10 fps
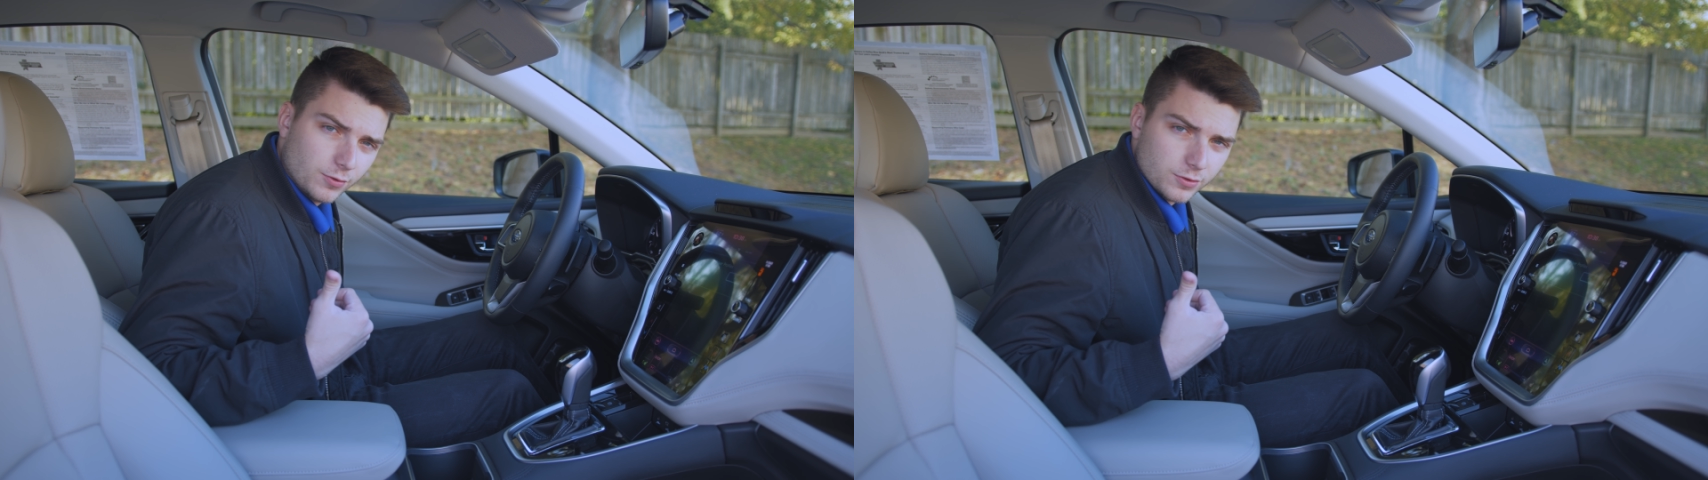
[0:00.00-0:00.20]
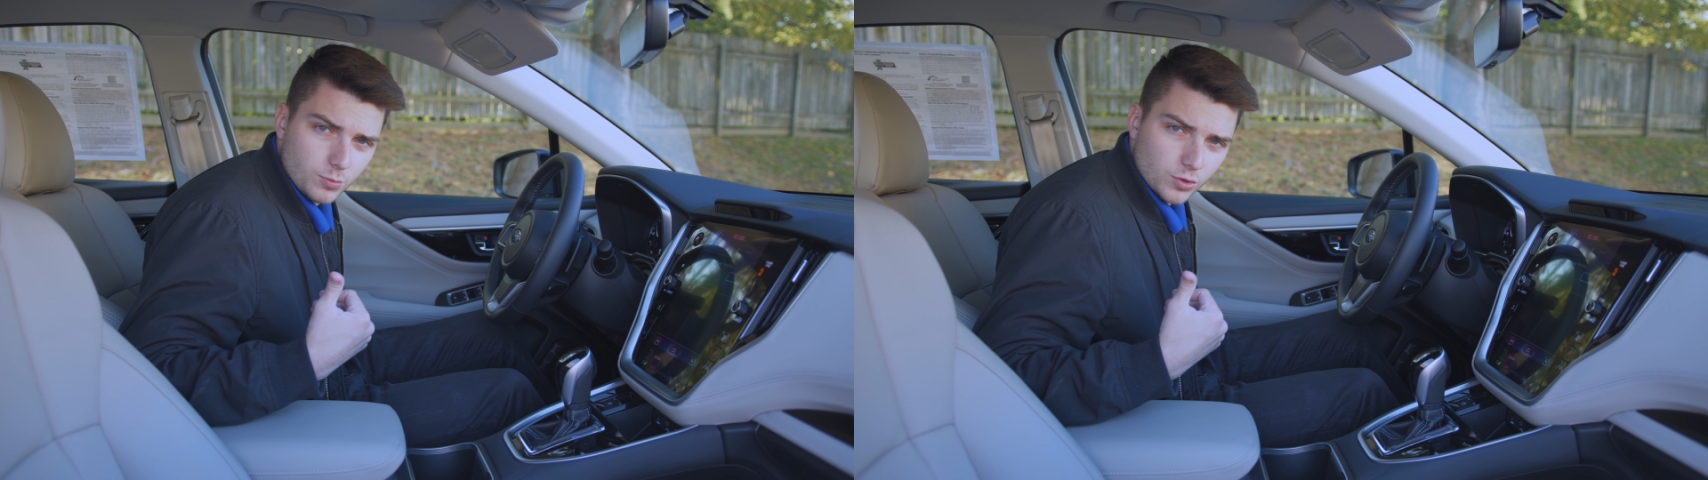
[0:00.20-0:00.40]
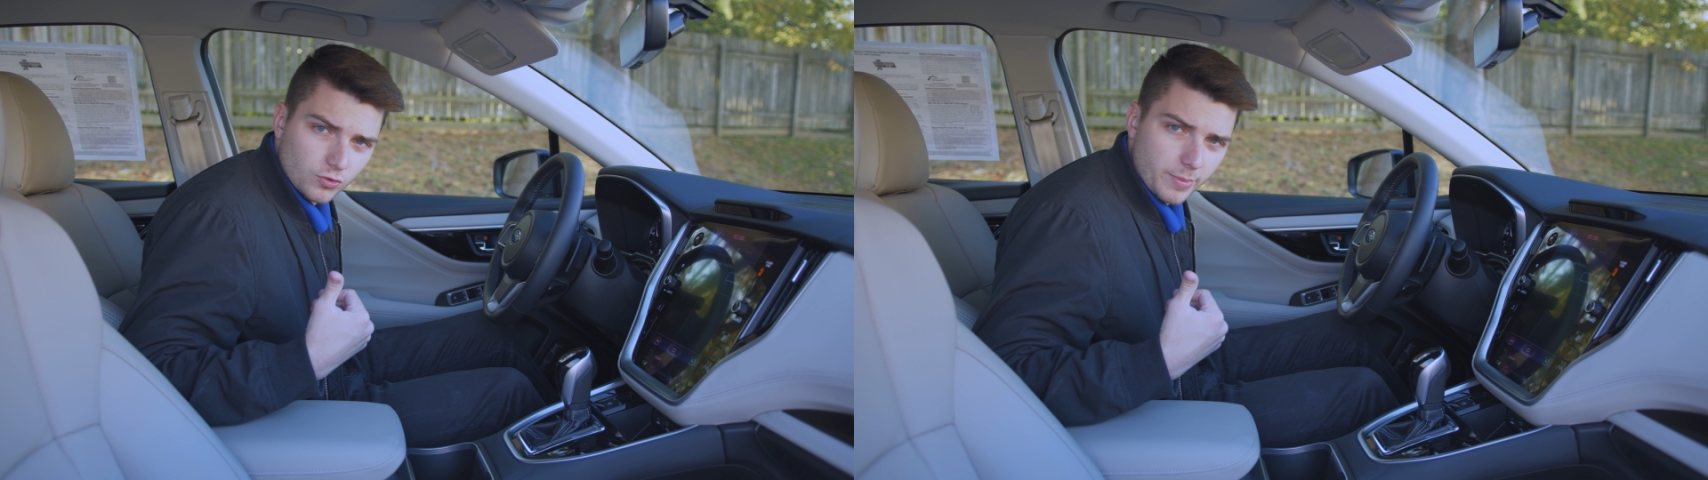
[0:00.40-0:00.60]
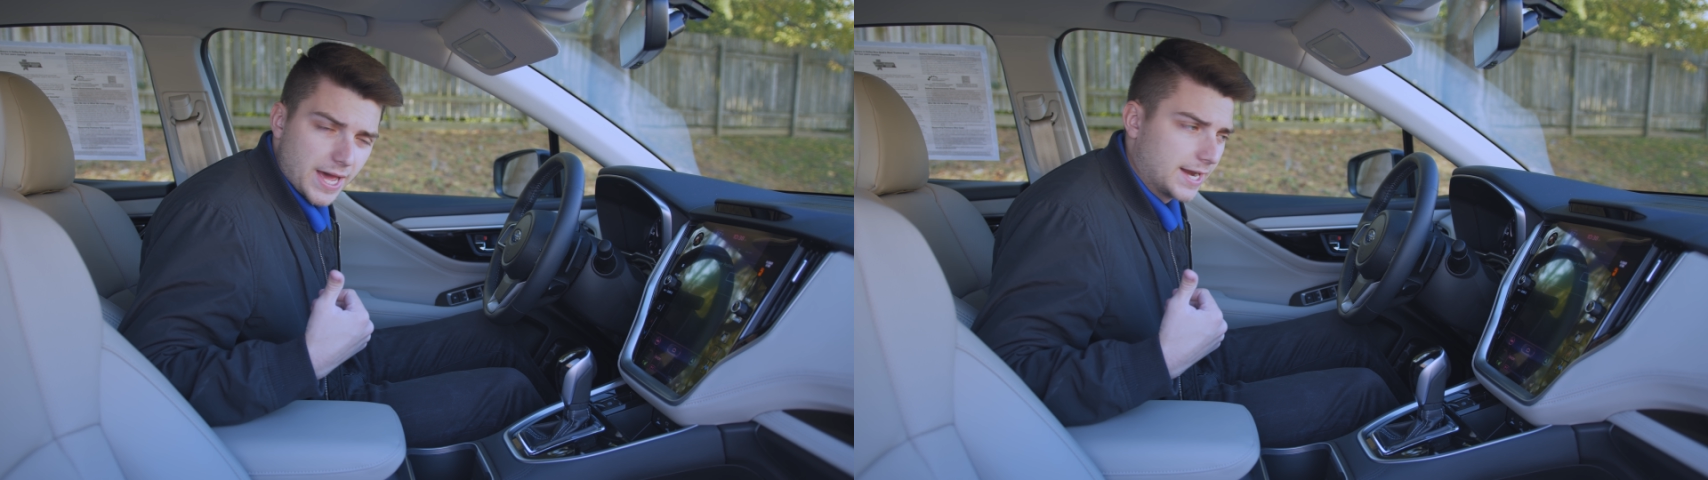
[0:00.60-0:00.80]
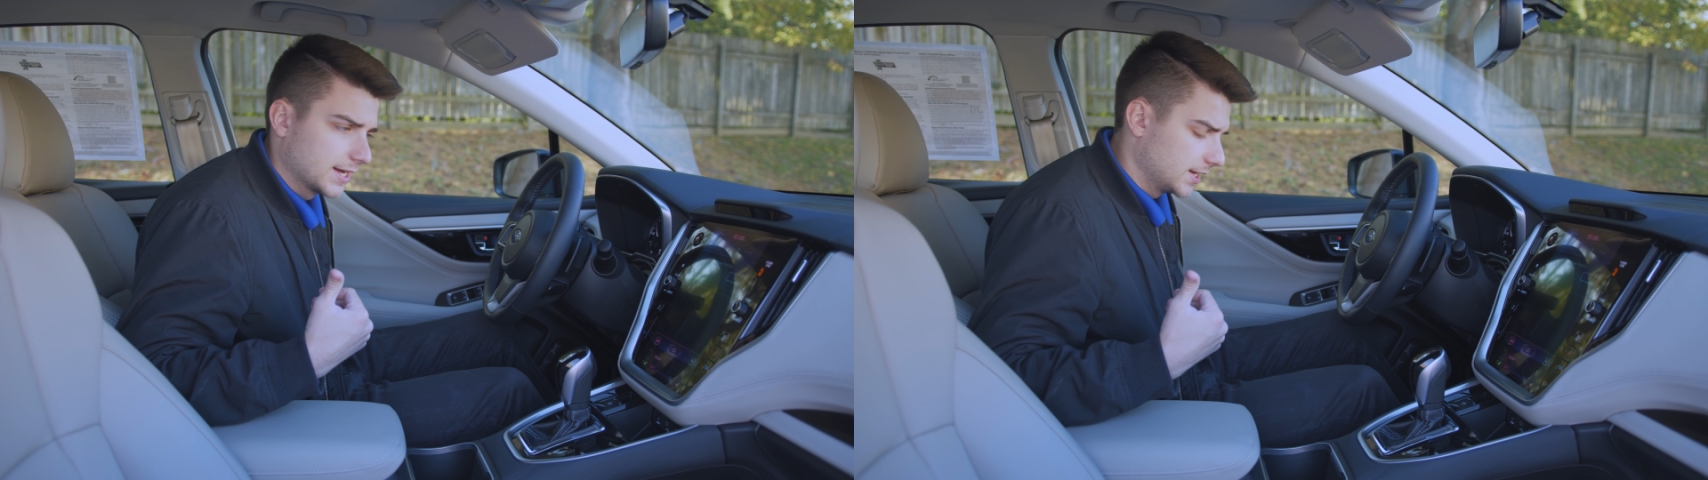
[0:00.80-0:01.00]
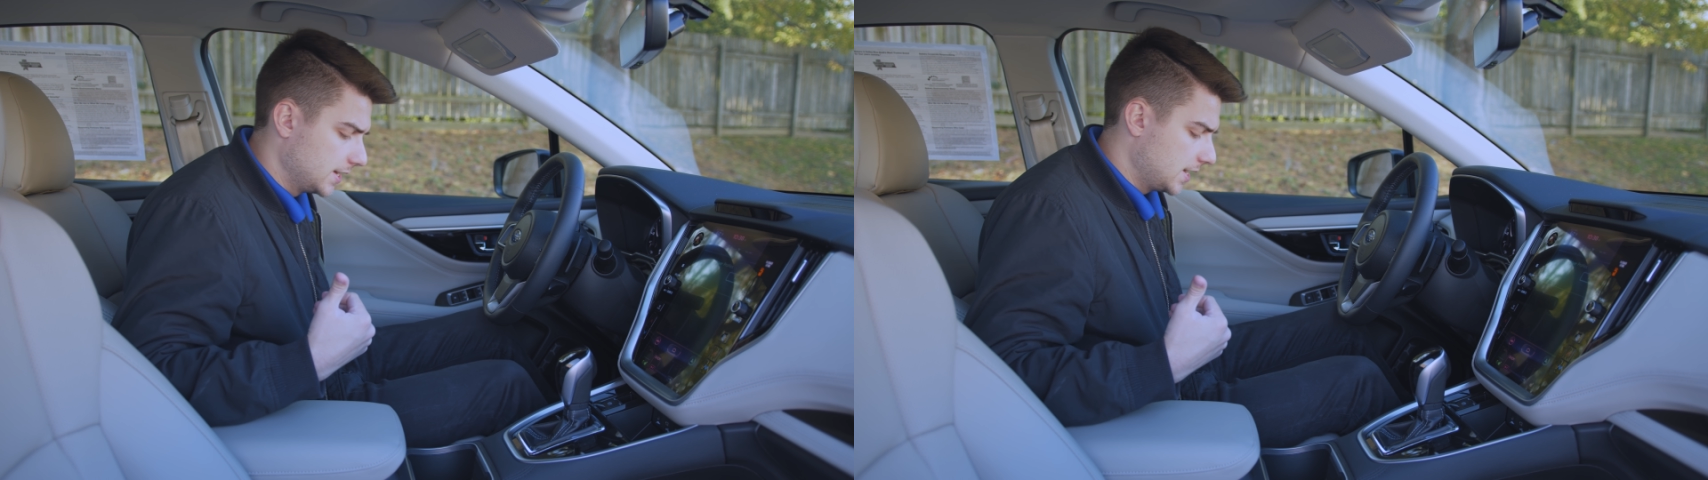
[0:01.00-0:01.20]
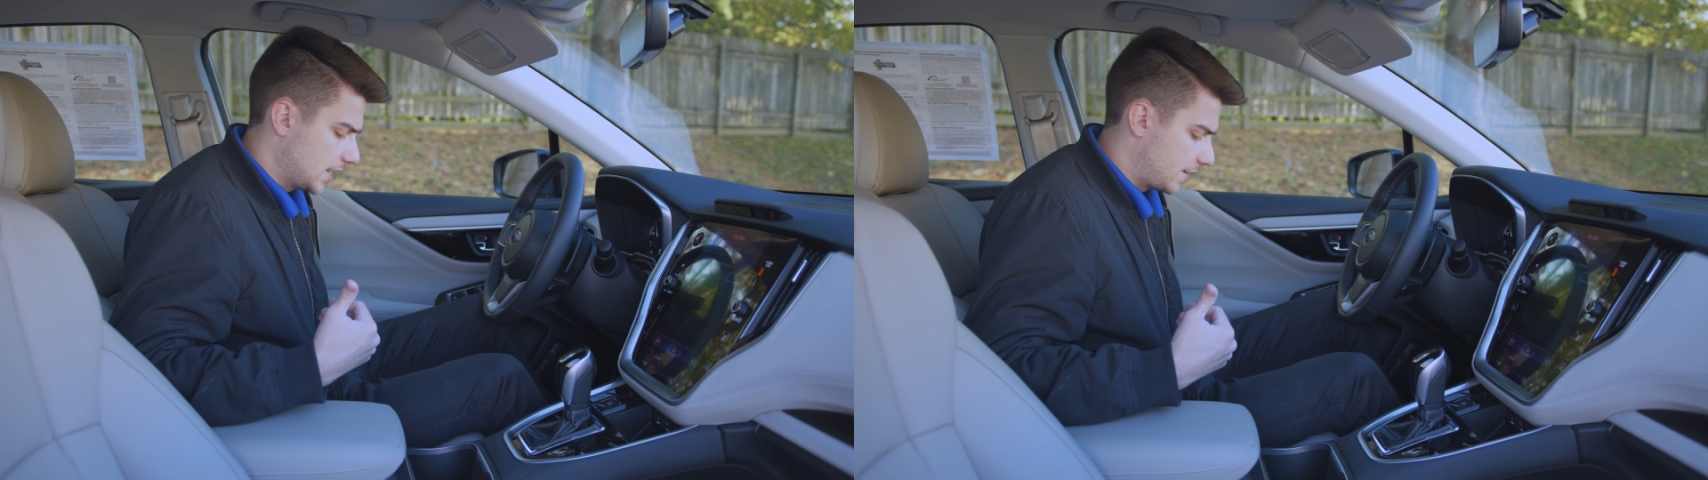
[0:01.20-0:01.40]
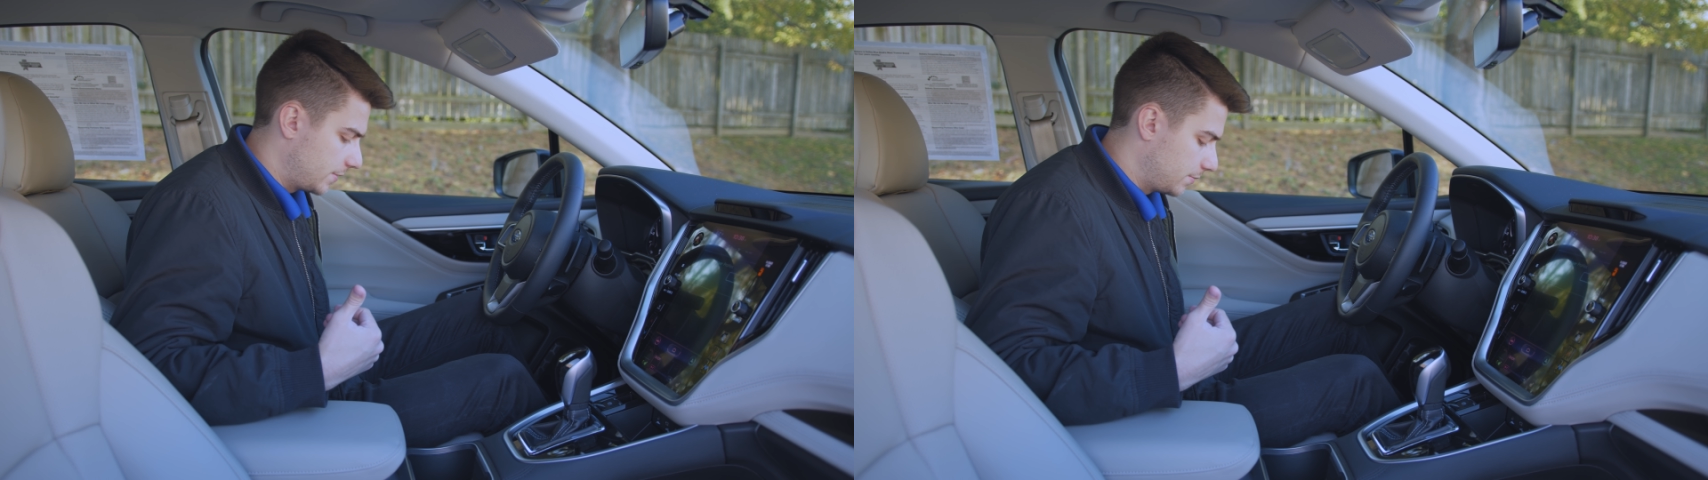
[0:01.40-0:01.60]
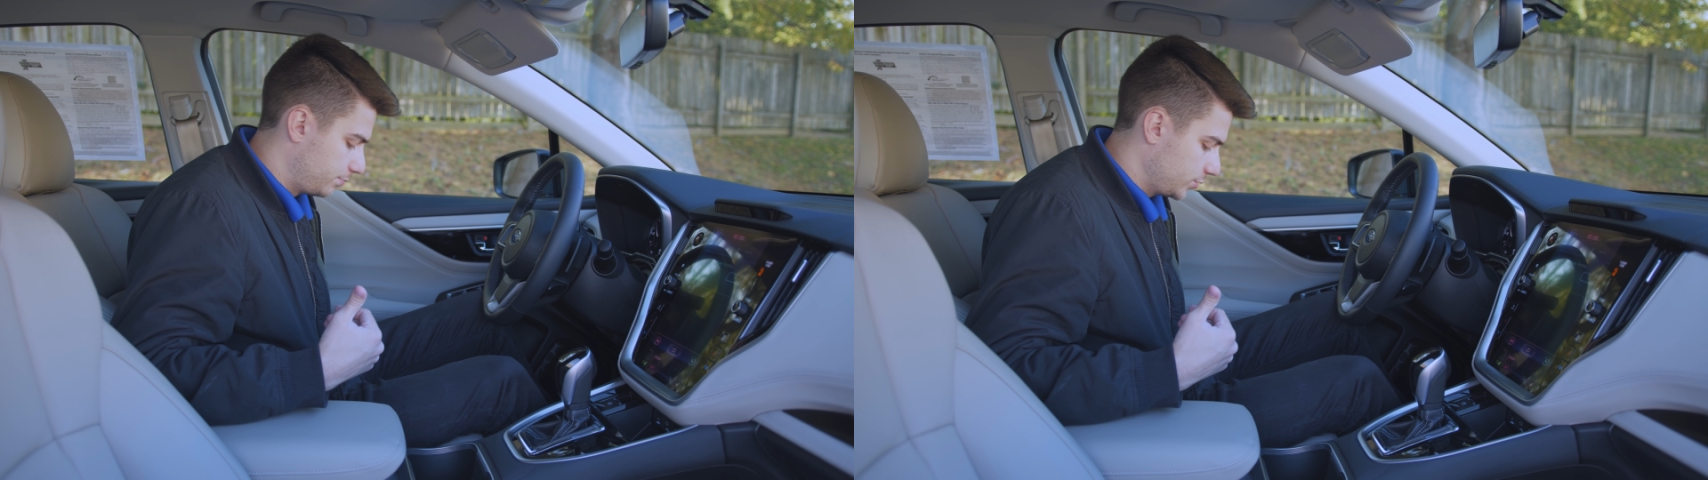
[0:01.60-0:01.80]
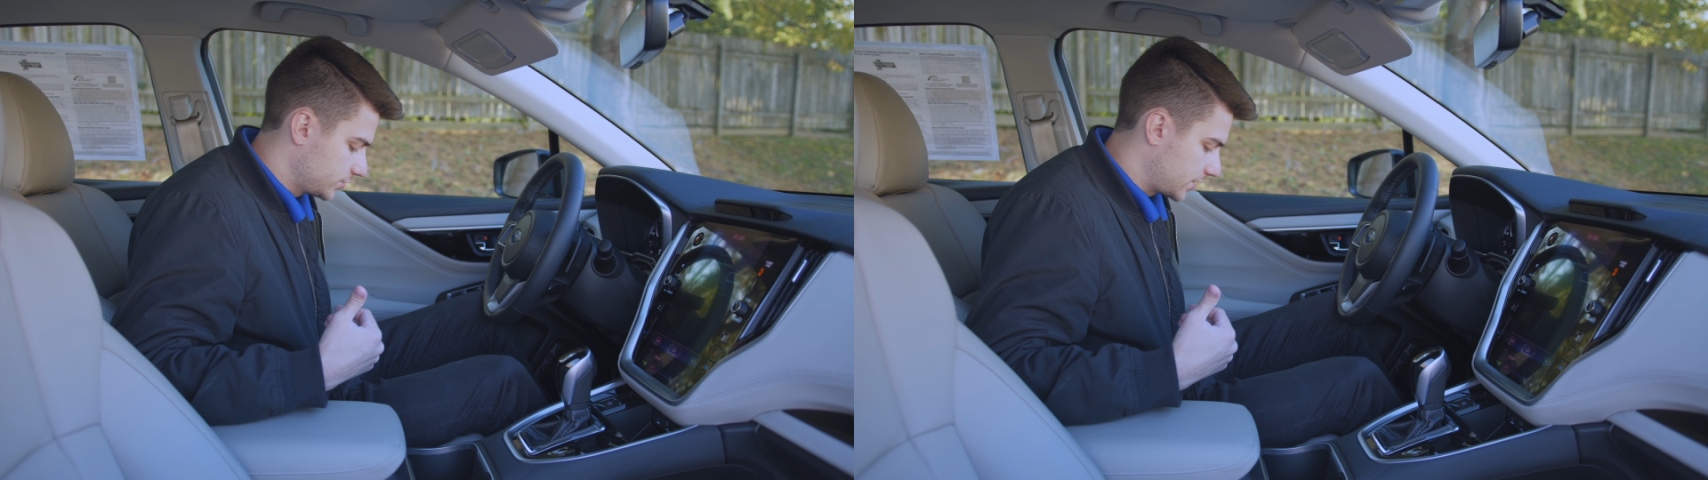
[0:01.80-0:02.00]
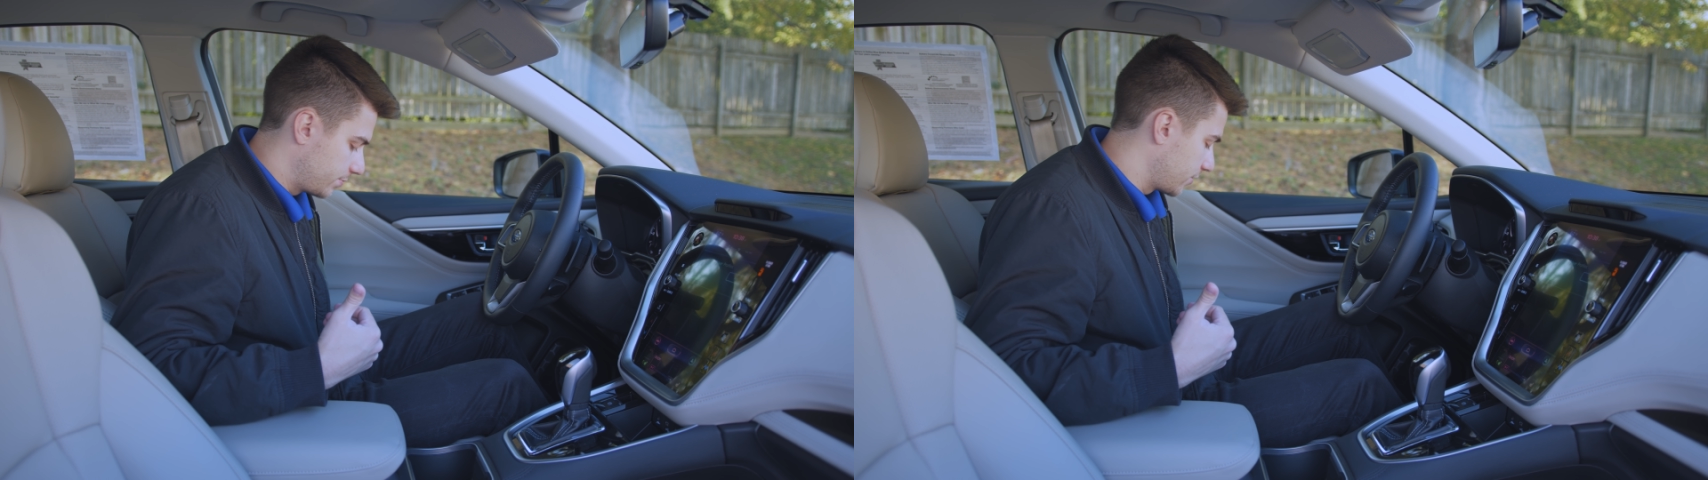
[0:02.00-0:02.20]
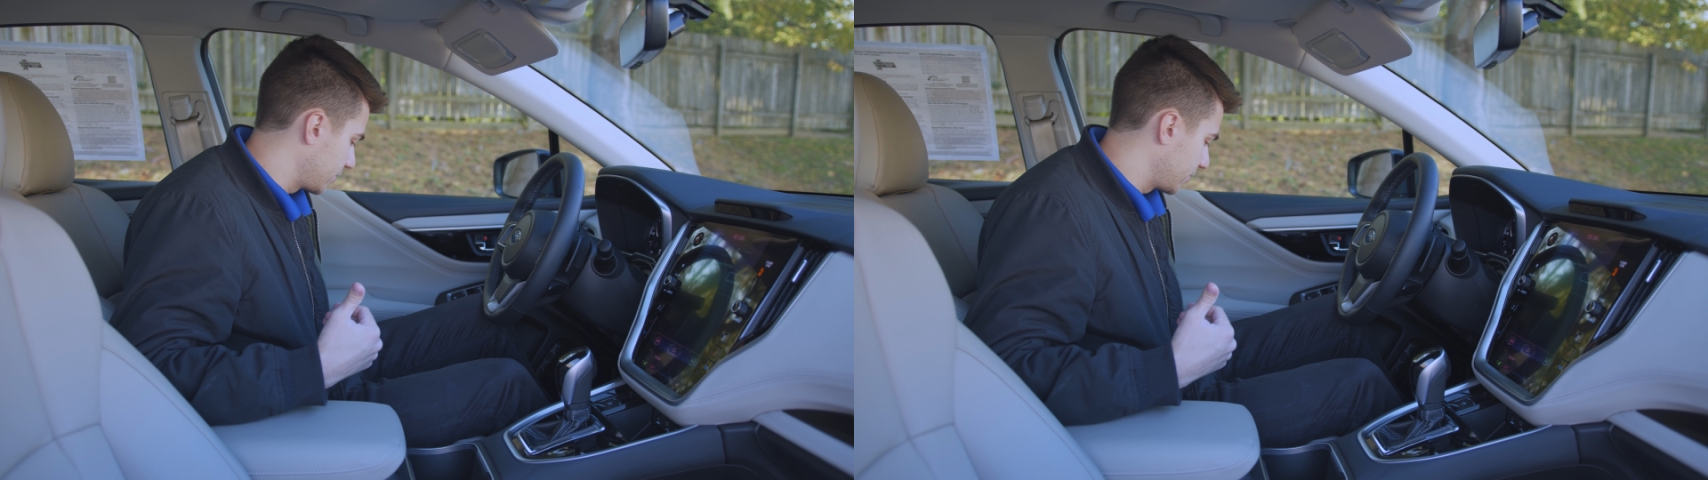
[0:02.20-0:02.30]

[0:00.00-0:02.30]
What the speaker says: so it's more dramatic. I'm gonna boost up the